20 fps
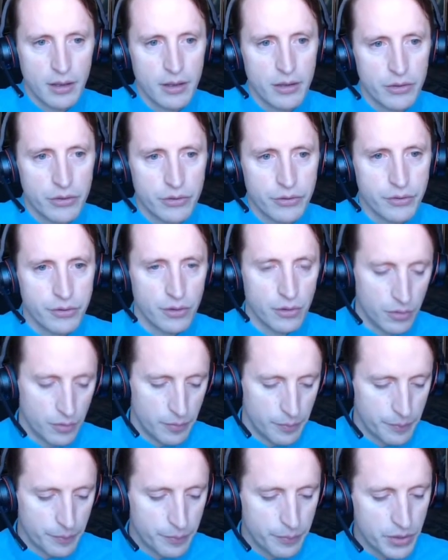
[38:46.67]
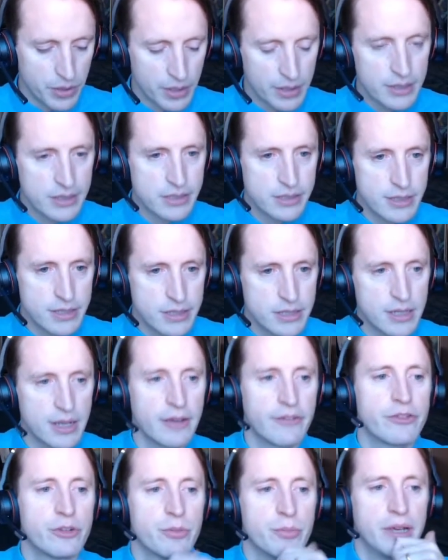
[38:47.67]
So, but at least this
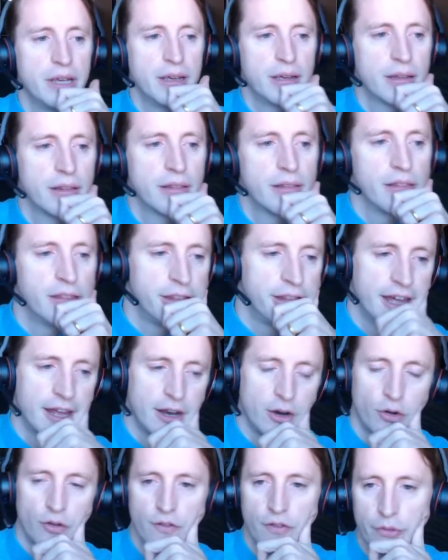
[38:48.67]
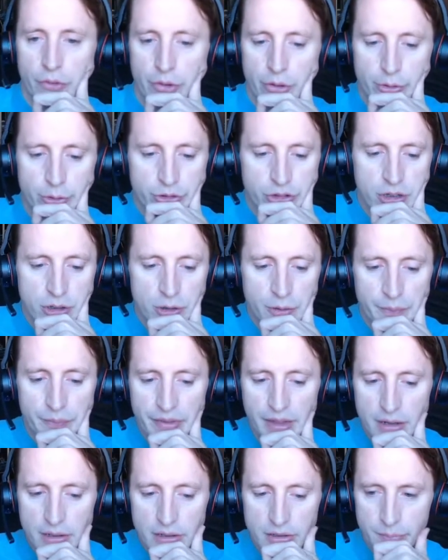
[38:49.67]
gives me that overview. So
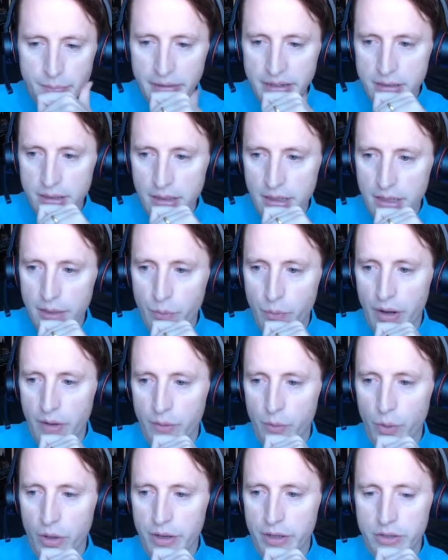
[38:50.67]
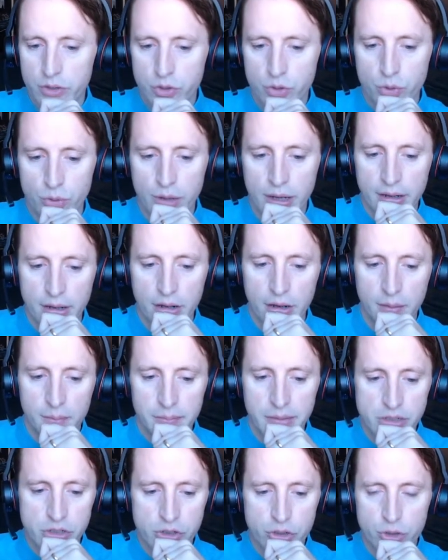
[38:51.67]
that is basically what I wanted to
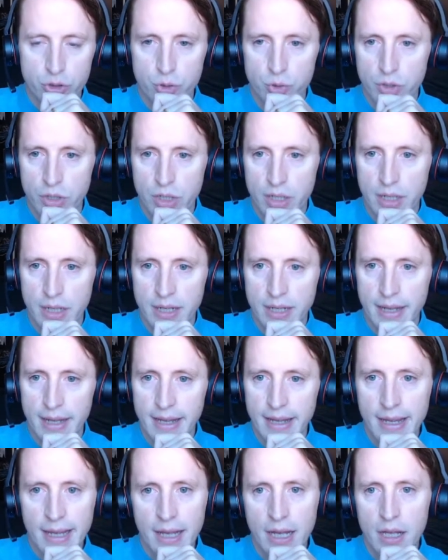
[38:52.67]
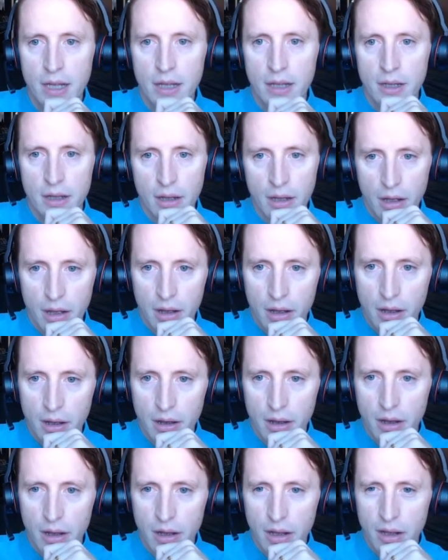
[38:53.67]
accomplish today.
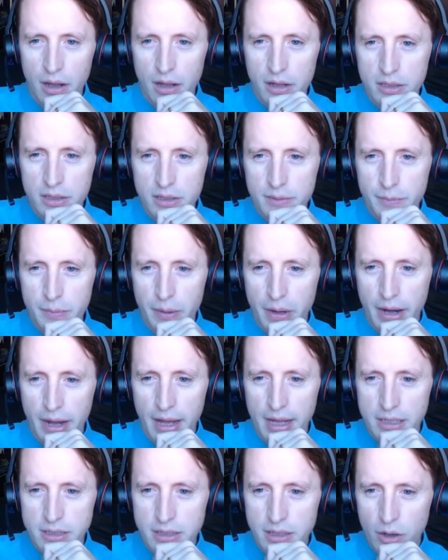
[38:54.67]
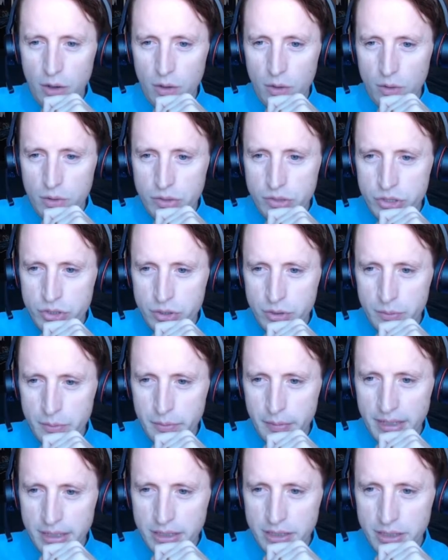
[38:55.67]
But as I also
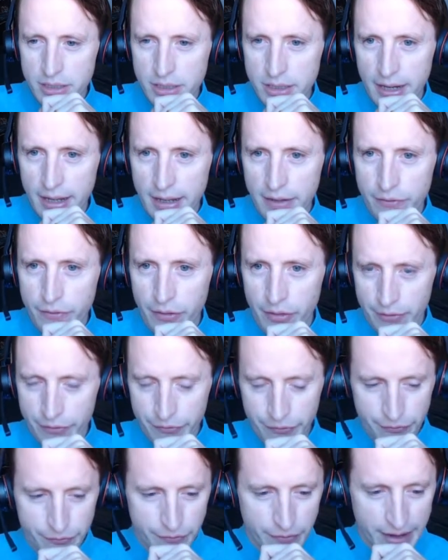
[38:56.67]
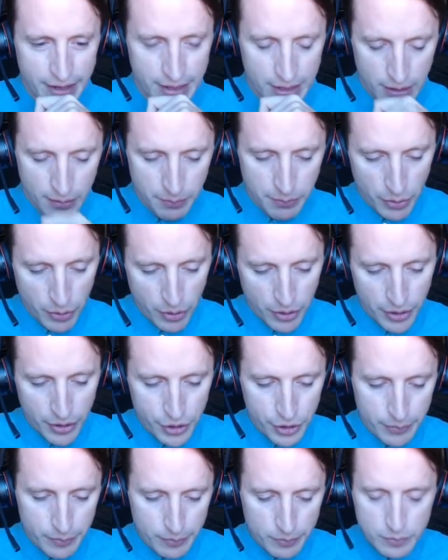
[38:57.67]
mentioned, like for the final
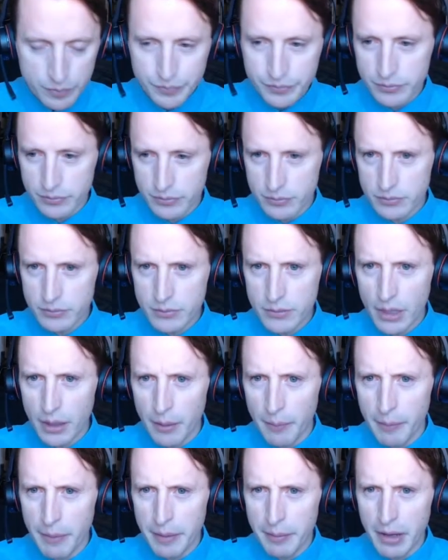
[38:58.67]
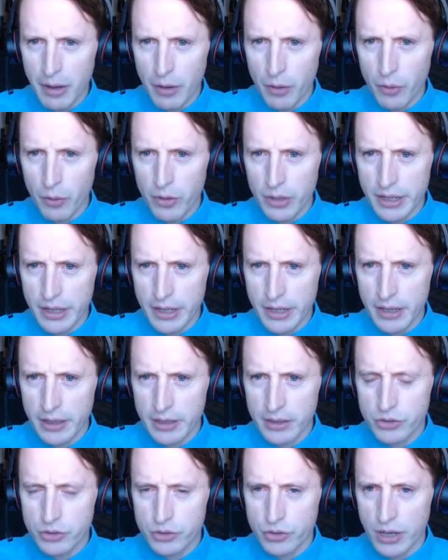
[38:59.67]
point, maybe I'll
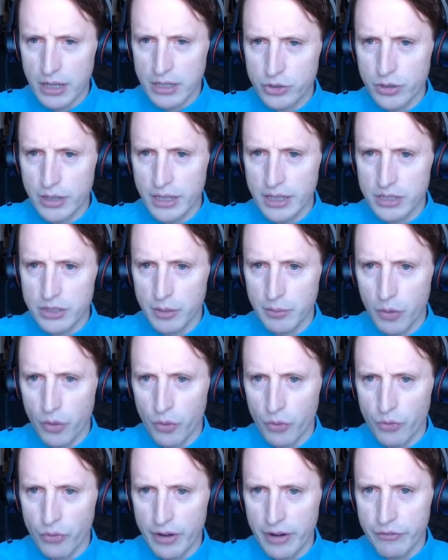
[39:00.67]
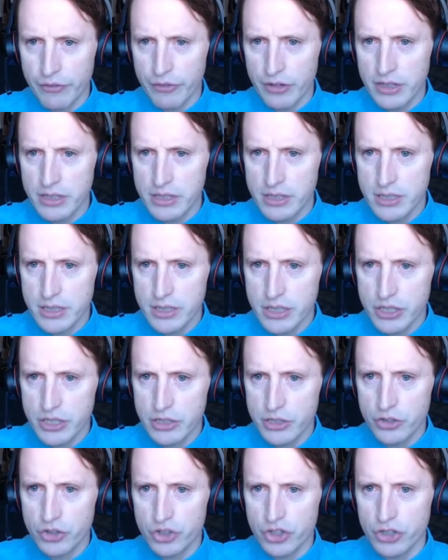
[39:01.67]
try get some more references
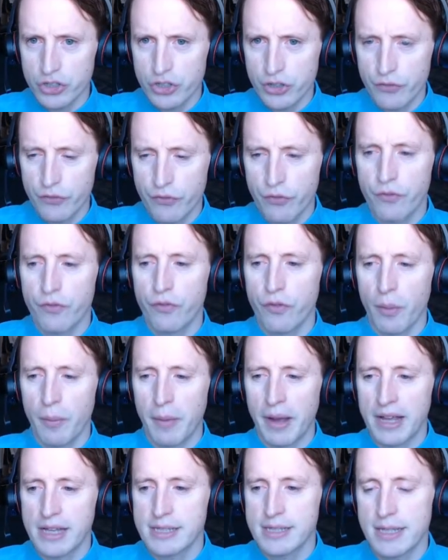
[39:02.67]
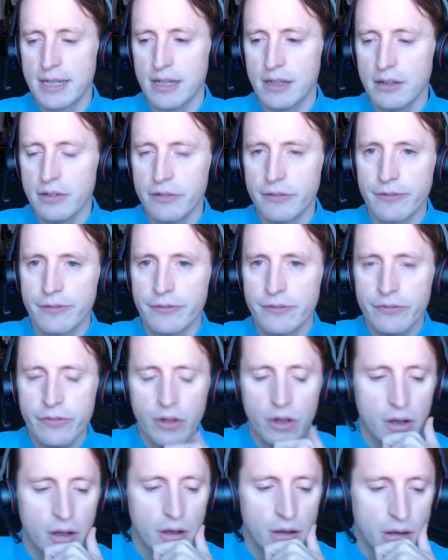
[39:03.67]
just for myself,
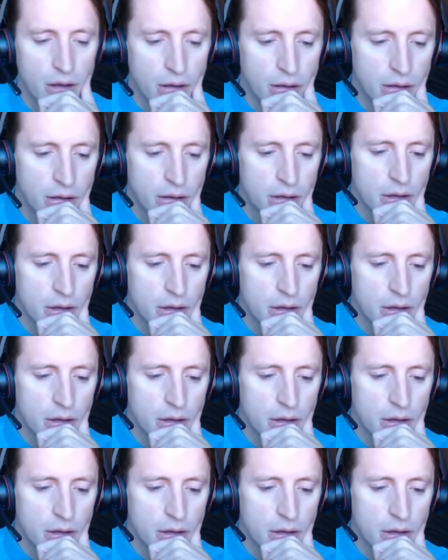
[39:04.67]
to